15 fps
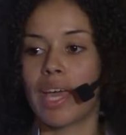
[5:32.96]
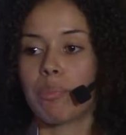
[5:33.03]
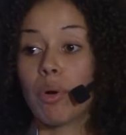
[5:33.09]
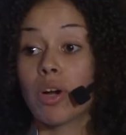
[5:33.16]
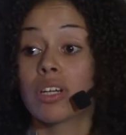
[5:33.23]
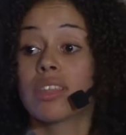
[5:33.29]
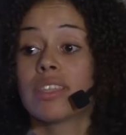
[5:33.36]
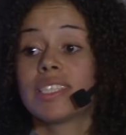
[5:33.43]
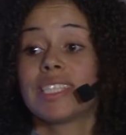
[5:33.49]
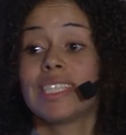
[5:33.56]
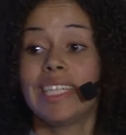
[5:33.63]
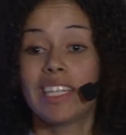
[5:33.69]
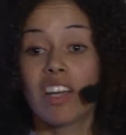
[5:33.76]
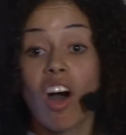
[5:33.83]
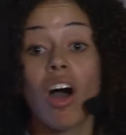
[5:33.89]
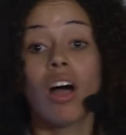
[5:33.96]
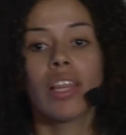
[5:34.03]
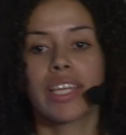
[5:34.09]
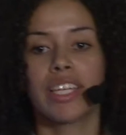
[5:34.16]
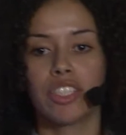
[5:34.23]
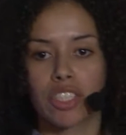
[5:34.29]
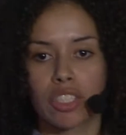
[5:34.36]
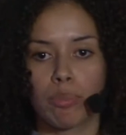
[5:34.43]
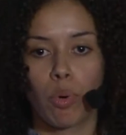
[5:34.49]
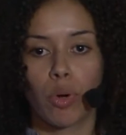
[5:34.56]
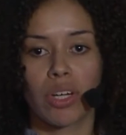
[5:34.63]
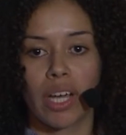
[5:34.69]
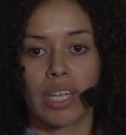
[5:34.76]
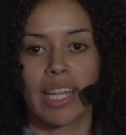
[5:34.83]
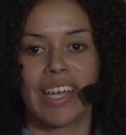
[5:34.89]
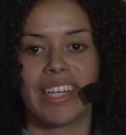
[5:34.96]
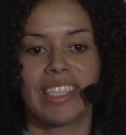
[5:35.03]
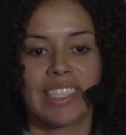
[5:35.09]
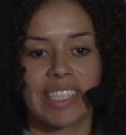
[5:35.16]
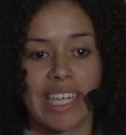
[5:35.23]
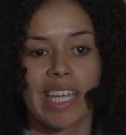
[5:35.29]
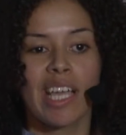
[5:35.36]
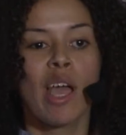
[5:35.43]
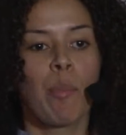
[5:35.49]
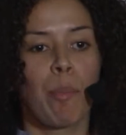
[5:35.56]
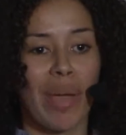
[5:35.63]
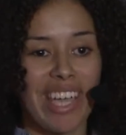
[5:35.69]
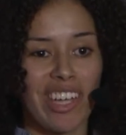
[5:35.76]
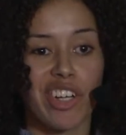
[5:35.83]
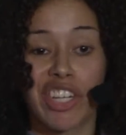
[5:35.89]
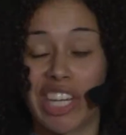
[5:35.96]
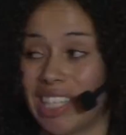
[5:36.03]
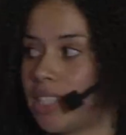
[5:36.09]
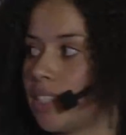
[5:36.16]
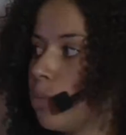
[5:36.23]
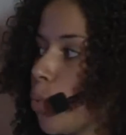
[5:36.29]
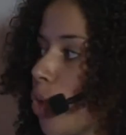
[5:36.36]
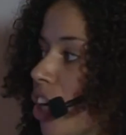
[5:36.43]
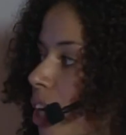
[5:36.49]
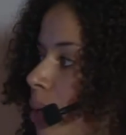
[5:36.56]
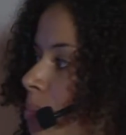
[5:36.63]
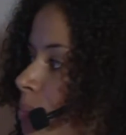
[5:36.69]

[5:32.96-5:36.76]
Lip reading: that part of the city calling your support hotline and saying, my internet doesn't work.